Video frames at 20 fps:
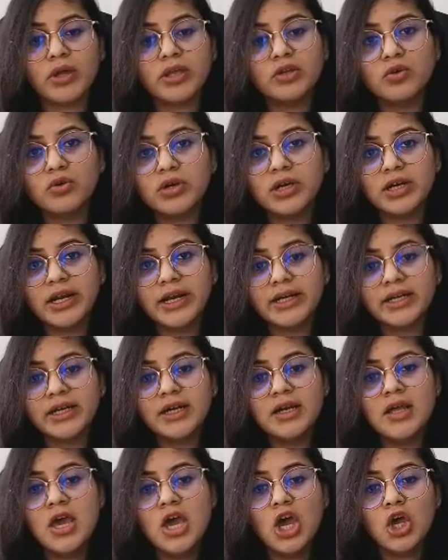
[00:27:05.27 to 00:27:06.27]
How can you relate
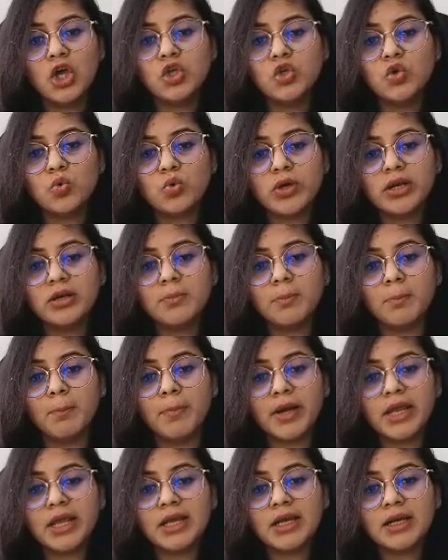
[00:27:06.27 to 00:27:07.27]
it? You
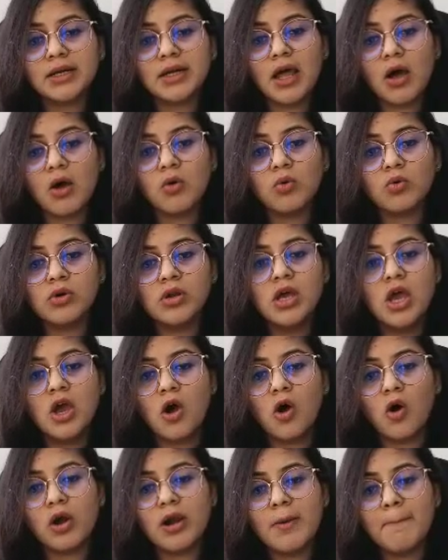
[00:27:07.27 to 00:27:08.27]
can bring down
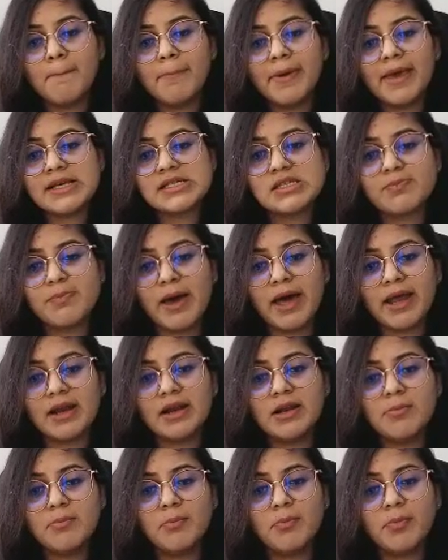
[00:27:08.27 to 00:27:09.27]
Olympics,
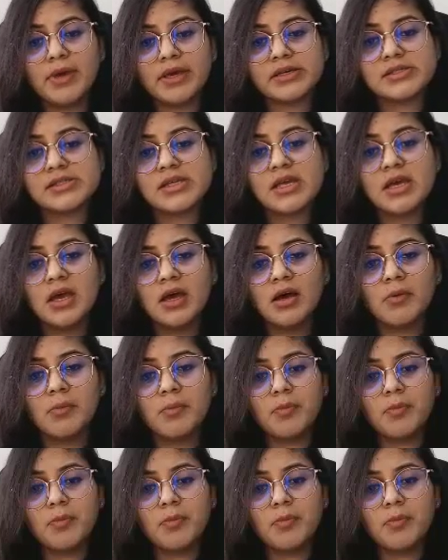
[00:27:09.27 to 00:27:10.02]
Paralympics,